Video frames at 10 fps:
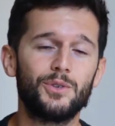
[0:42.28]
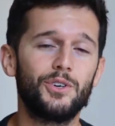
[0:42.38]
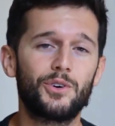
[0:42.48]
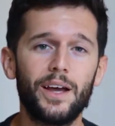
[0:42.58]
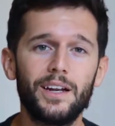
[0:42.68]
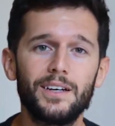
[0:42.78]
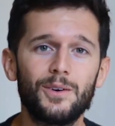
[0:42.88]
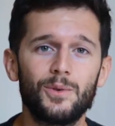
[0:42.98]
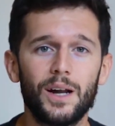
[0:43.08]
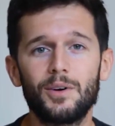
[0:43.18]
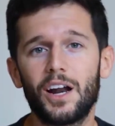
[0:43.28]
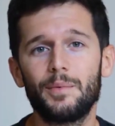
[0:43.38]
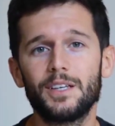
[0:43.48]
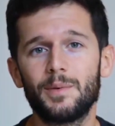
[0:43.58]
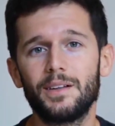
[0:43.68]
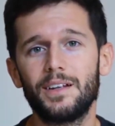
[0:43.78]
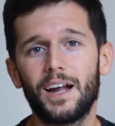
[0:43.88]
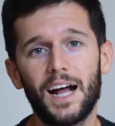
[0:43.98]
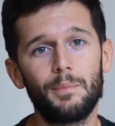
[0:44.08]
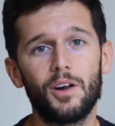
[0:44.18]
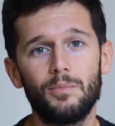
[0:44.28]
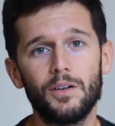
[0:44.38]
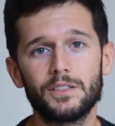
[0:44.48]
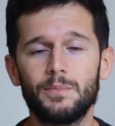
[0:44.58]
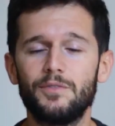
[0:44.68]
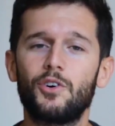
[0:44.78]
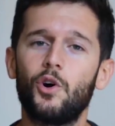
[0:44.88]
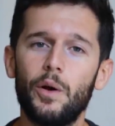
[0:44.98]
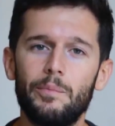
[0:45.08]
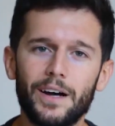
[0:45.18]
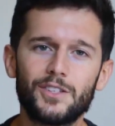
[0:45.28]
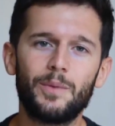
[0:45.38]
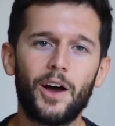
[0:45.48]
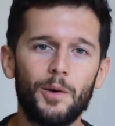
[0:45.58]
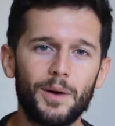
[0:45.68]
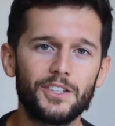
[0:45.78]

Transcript: to Ukraine, where I'm gonna be spending a couple of months before going back to my home